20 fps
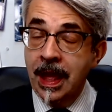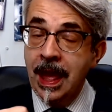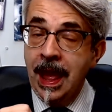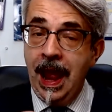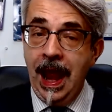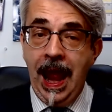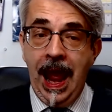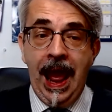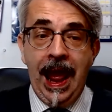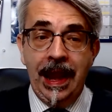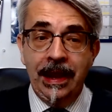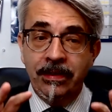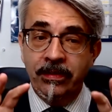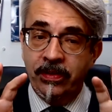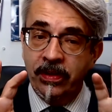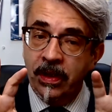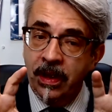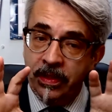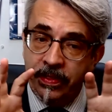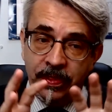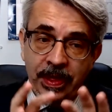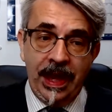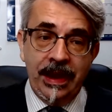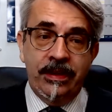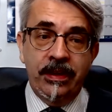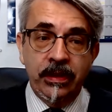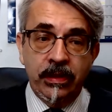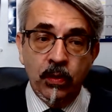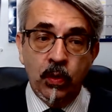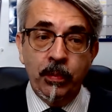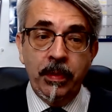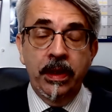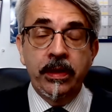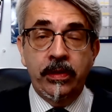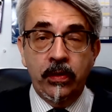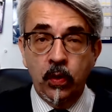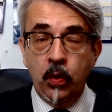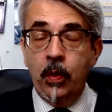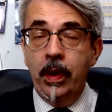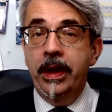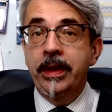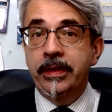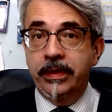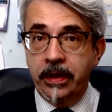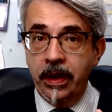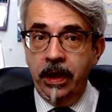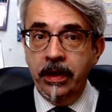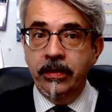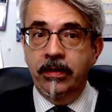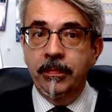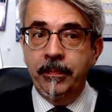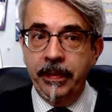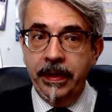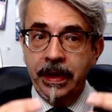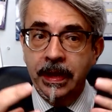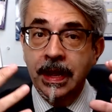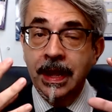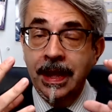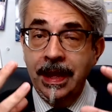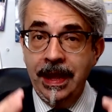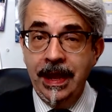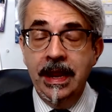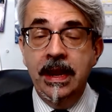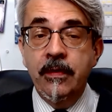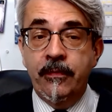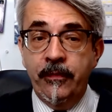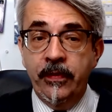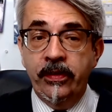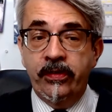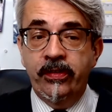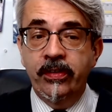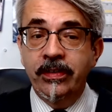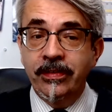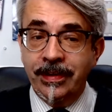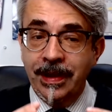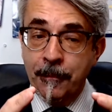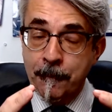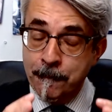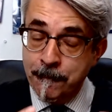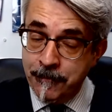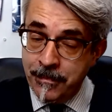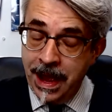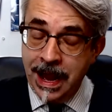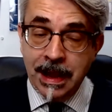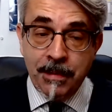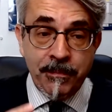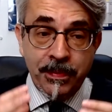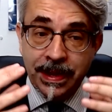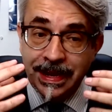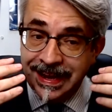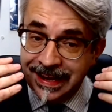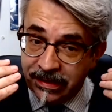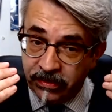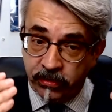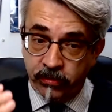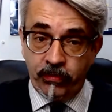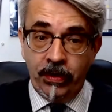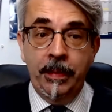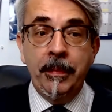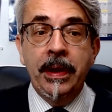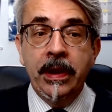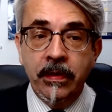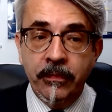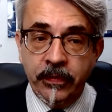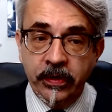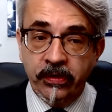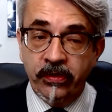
And that is almost always going to be inefficient, maybe extremely inefficient.